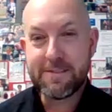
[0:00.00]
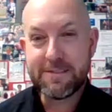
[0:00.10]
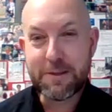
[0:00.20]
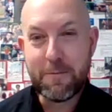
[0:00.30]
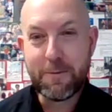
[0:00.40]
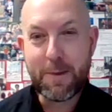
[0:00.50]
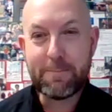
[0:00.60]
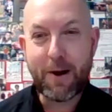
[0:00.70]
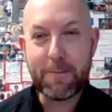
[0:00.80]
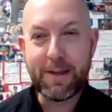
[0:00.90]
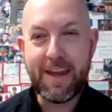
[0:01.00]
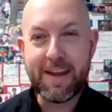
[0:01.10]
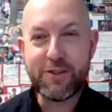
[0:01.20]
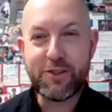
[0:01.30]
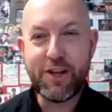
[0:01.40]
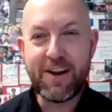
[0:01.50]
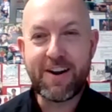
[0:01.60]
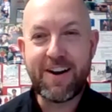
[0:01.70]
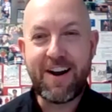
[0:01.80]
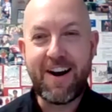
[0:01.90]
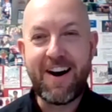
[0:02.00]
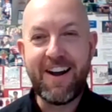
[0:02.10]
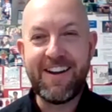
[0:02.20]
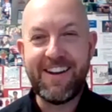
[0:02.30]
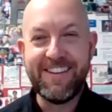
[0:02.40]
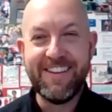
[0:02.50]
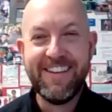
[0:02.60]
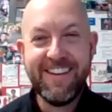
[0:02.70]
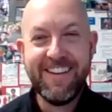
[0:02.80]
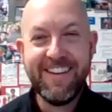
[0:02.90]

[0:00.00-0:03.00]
some of them I probably can't share on